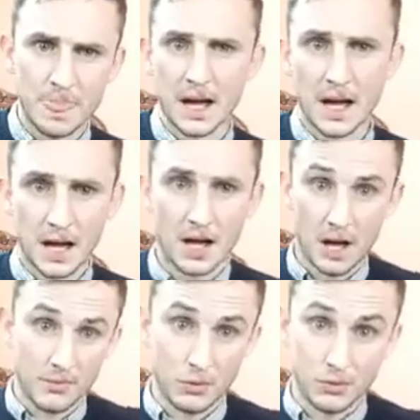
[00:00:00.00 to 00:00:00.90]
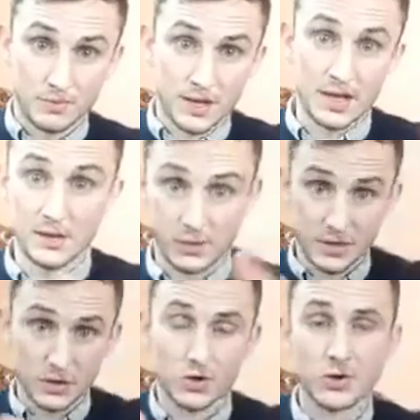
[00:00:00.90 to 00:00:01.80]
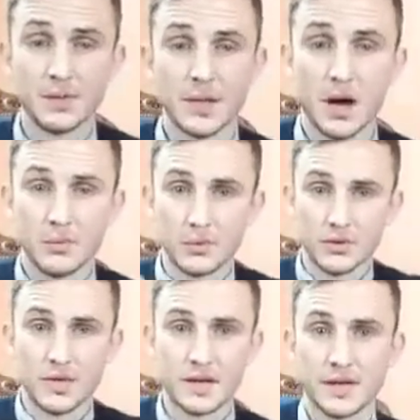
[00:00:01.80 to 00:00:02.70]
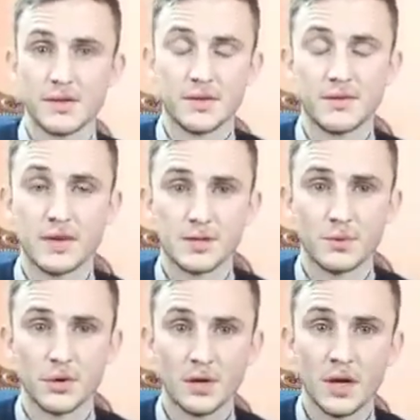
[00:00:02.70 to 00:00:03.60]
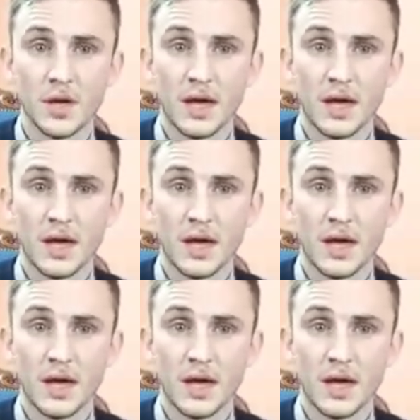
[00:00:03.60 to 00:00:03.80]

I upload them directly. Well, this is going to be uploaded directly to Facebook